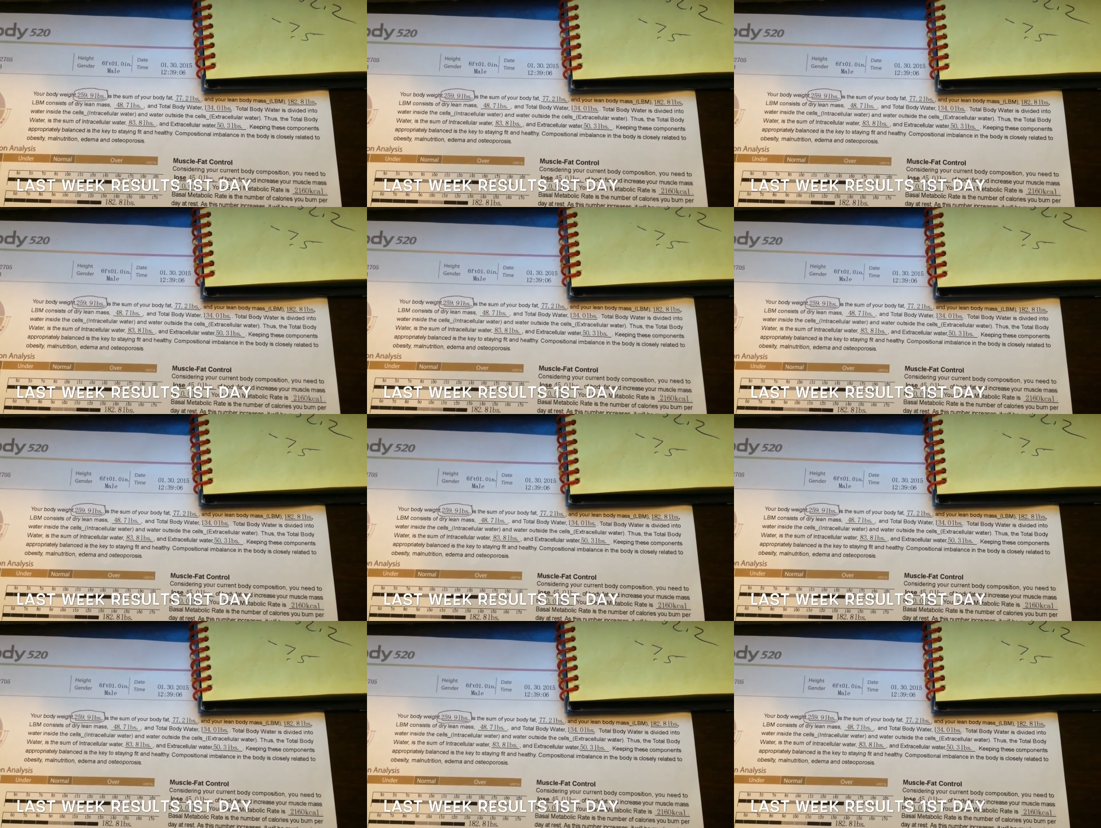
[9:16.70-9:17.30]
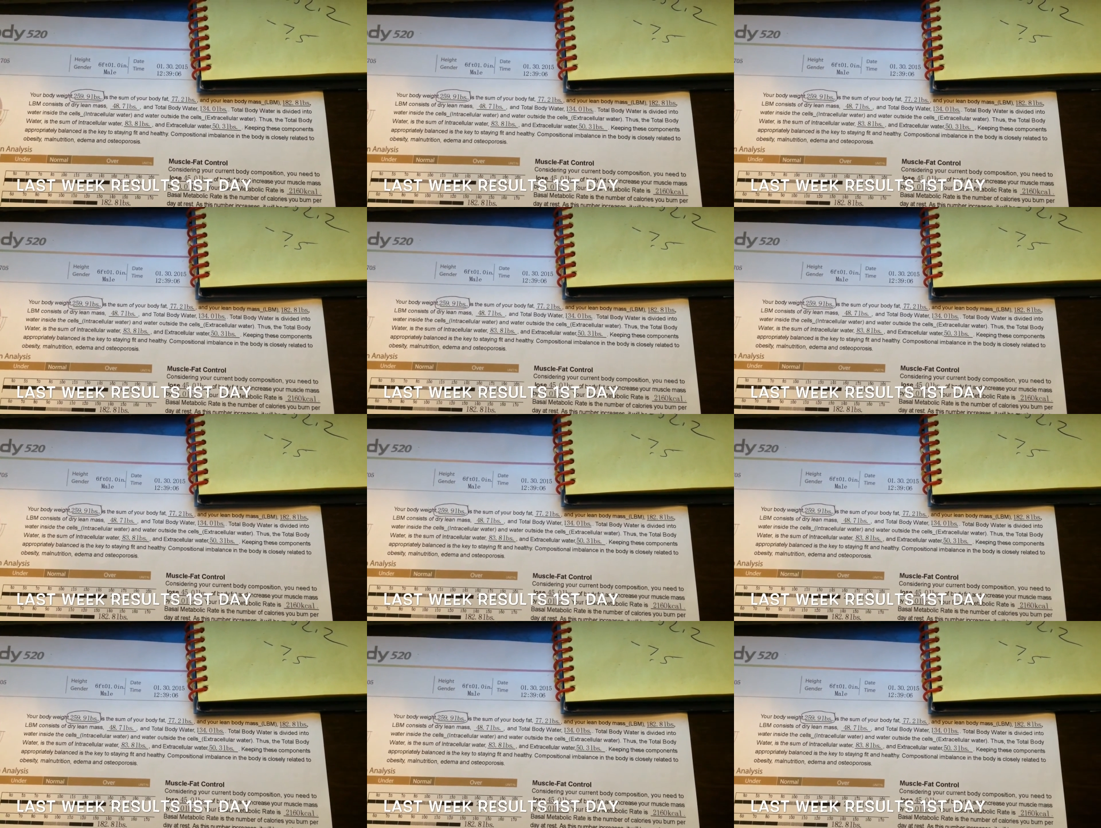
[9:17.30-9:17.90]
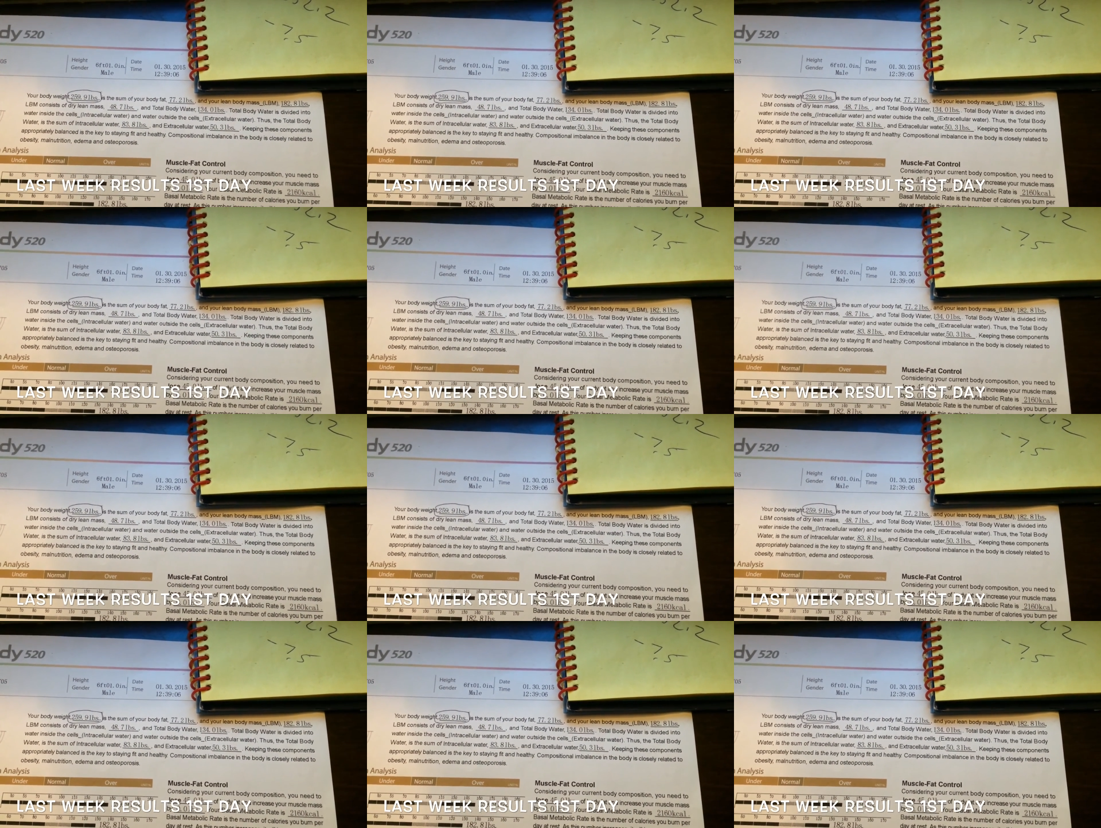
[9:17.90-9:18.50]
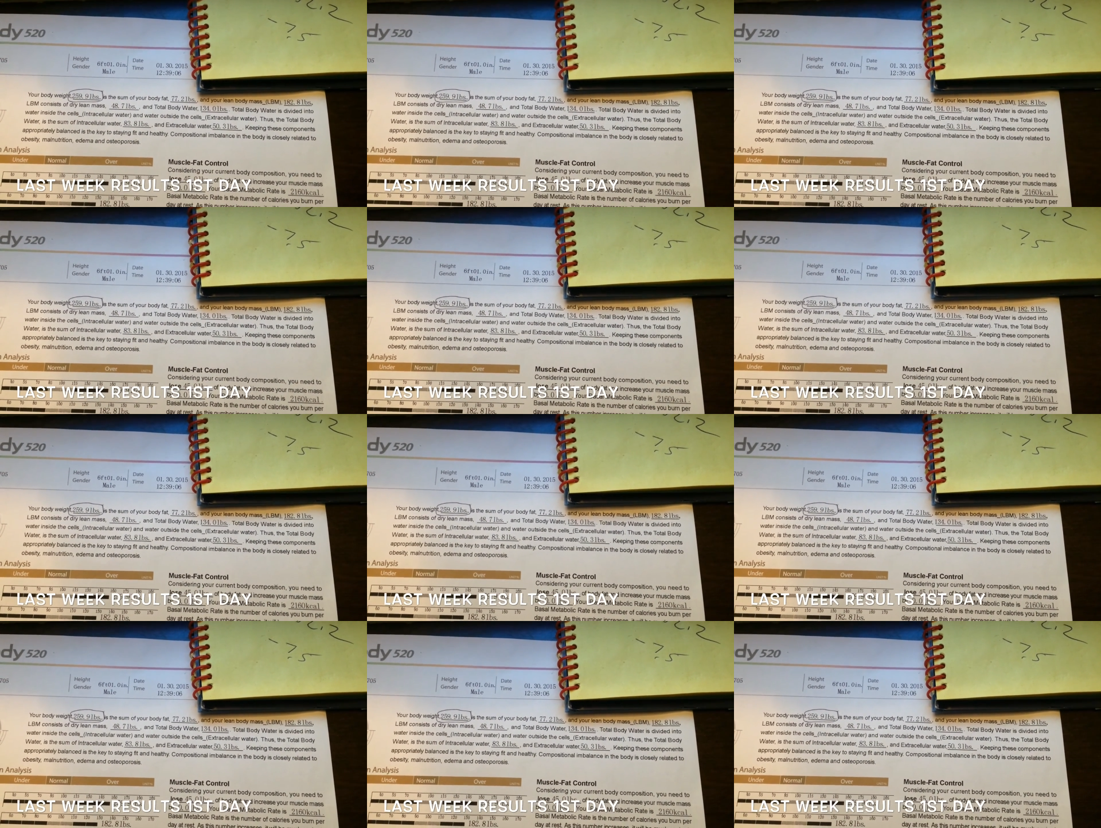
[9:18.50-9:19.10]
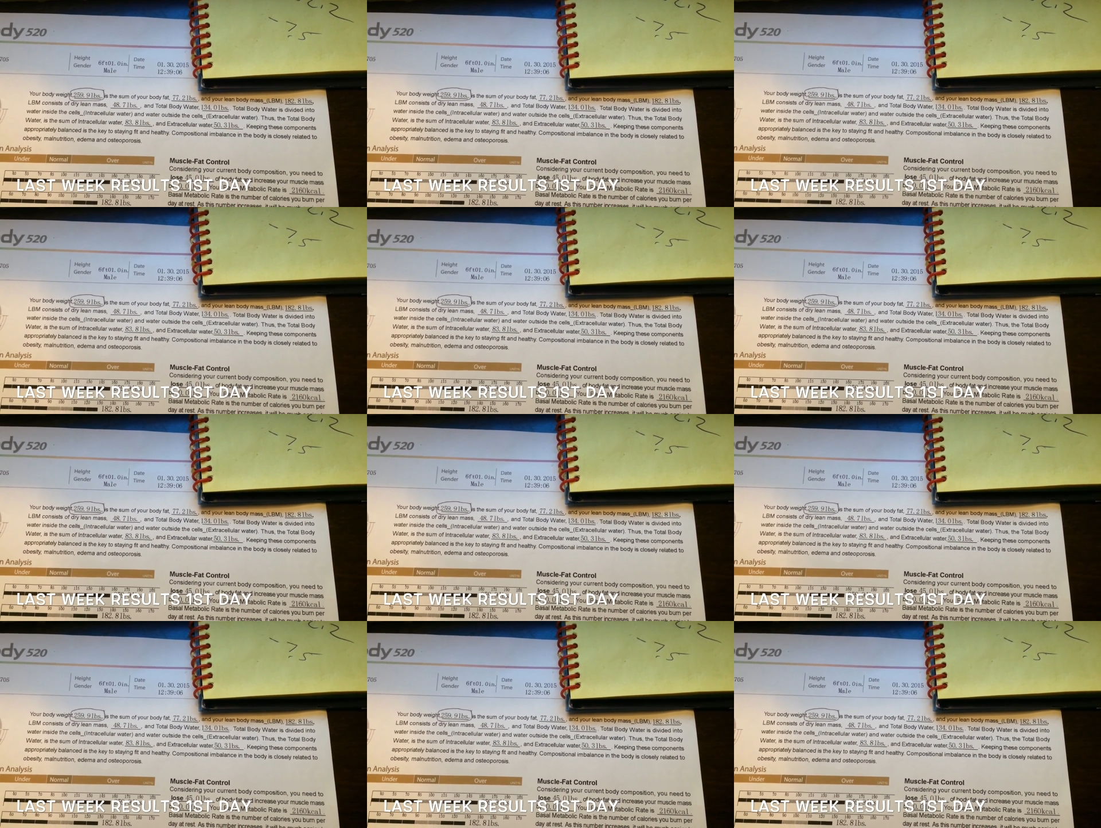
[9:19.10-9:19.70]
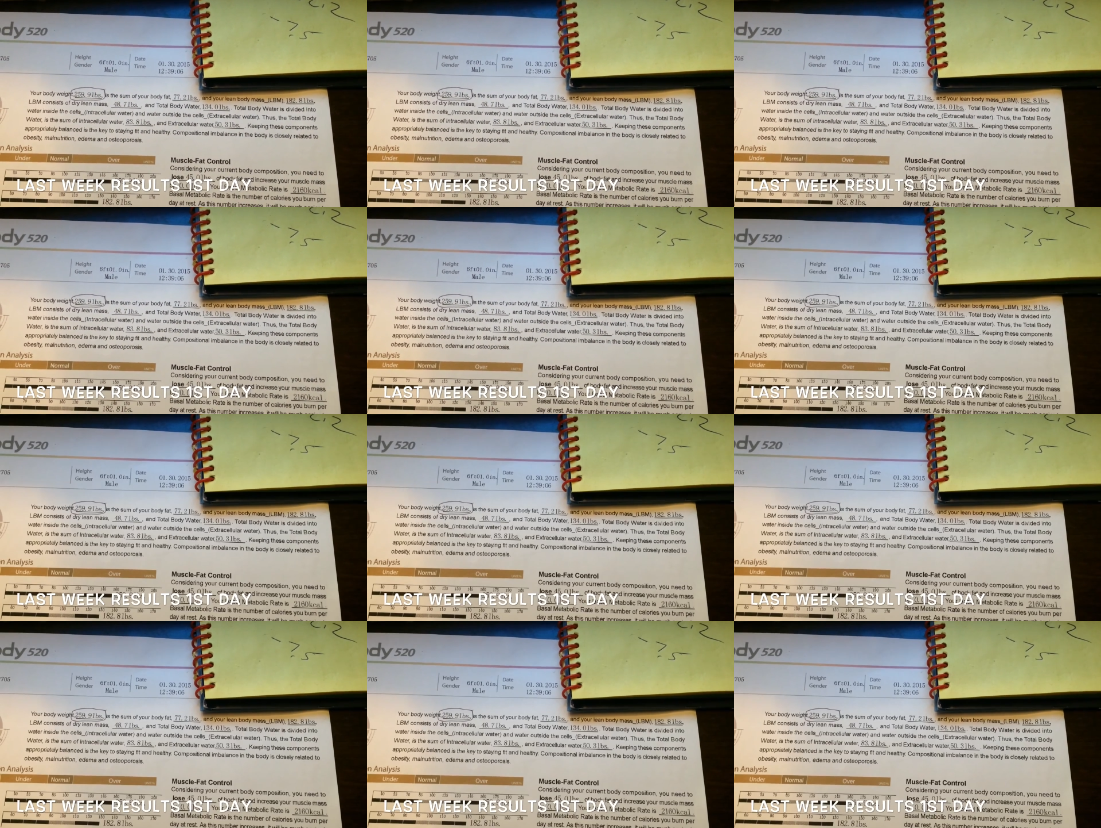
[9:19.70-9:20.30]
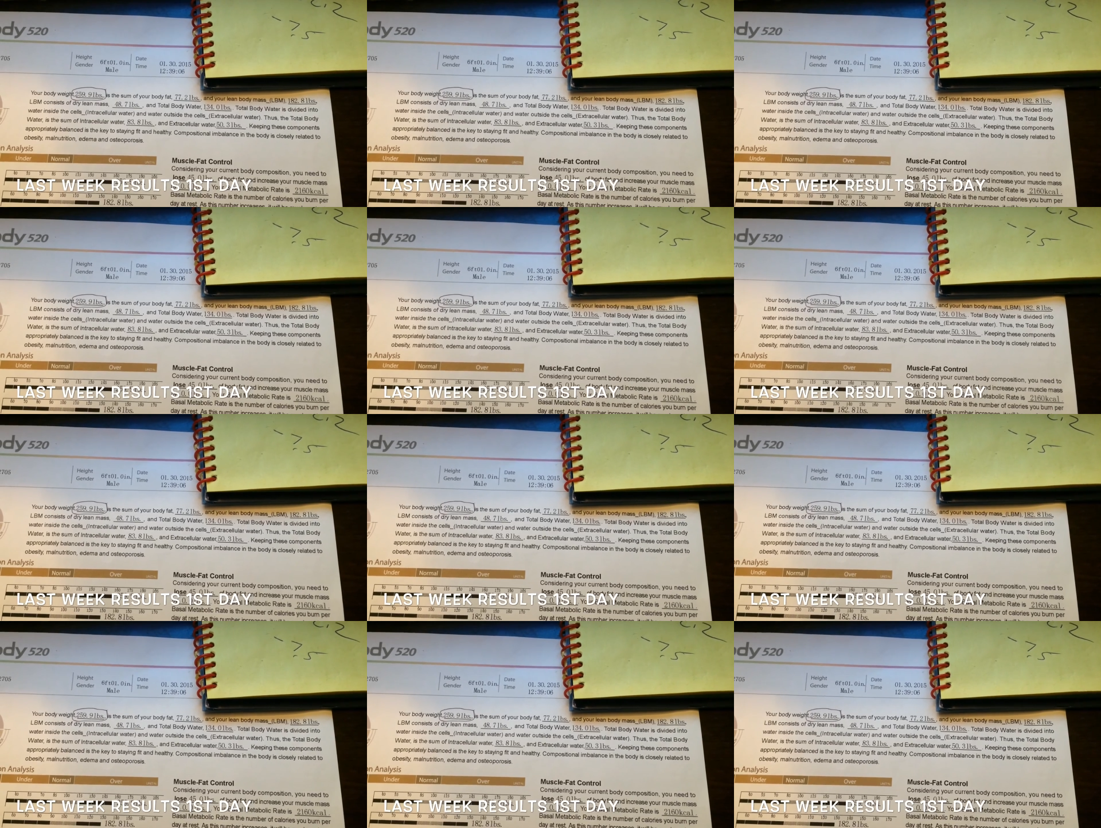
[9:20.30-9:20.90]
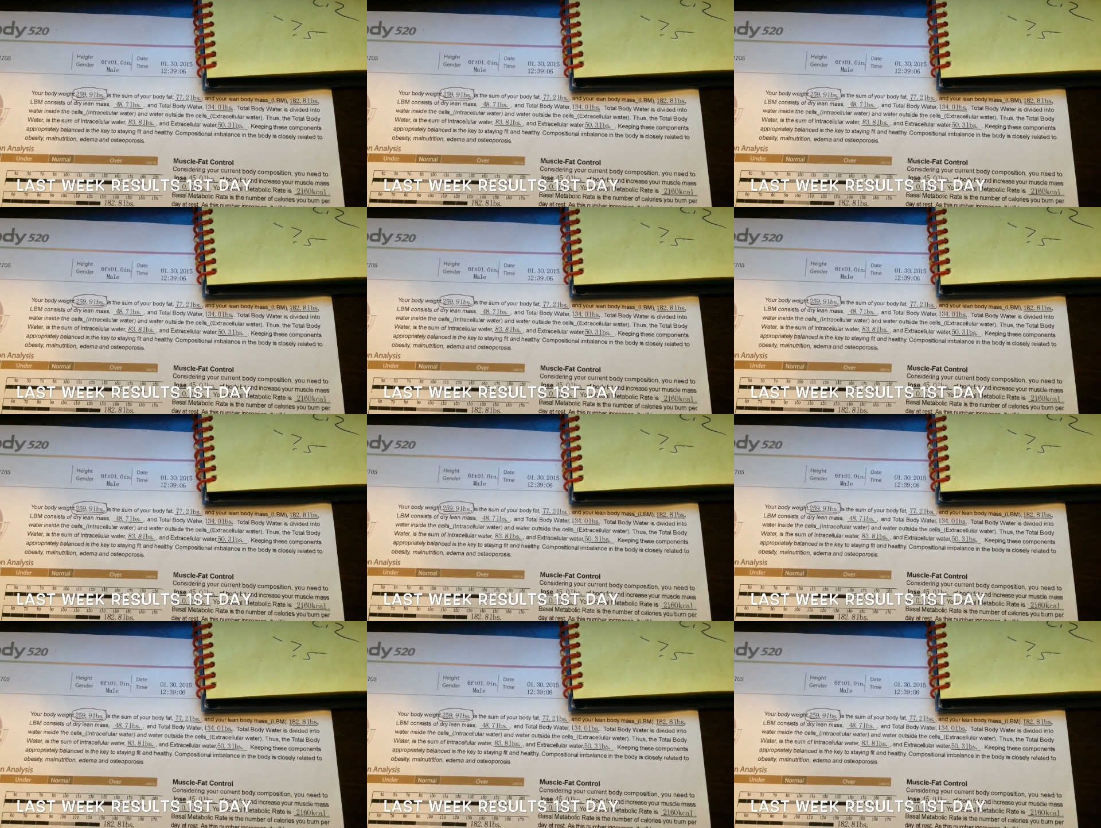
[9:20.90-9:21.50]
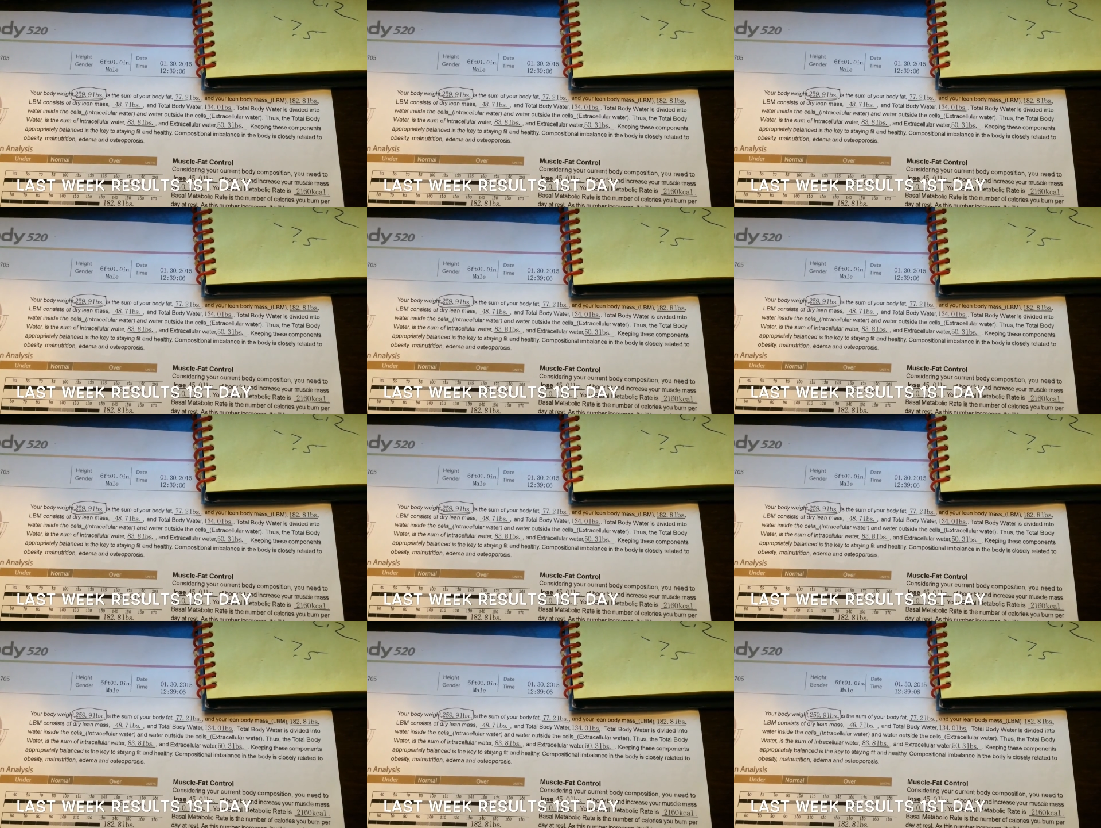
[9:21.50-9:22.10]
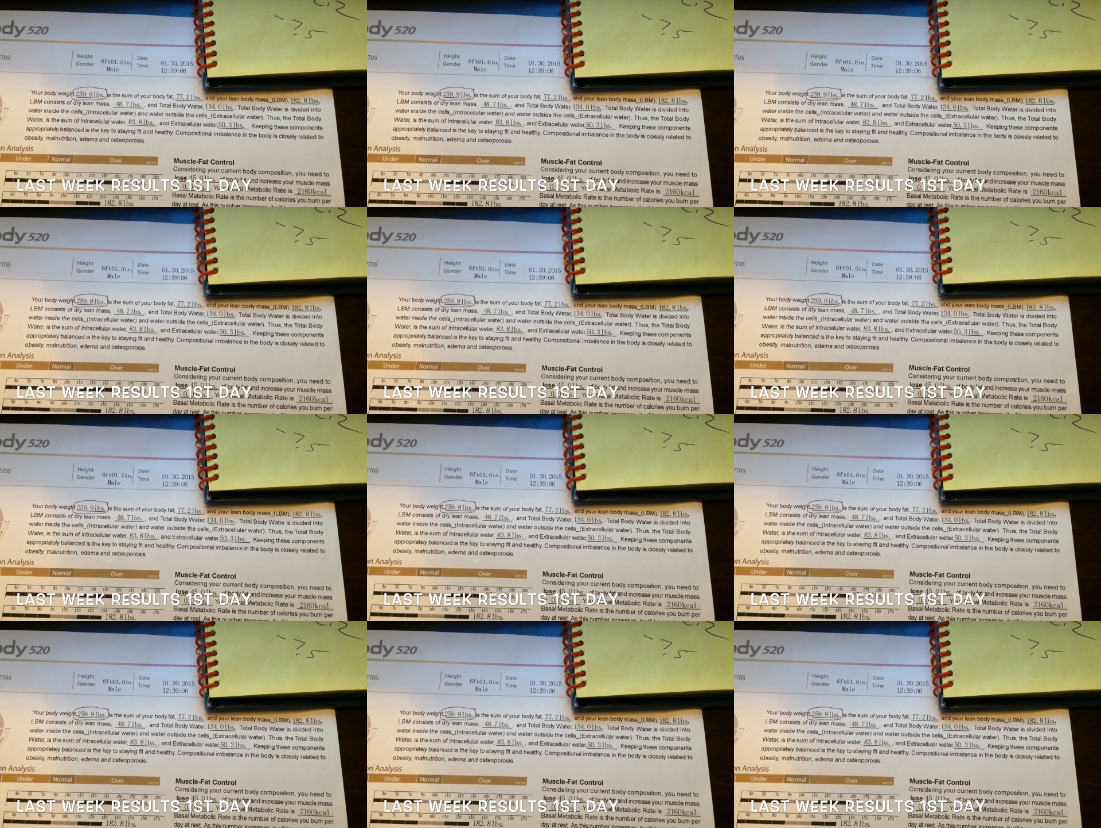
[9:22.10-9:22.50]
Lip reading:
Nobody's mouth can be seen.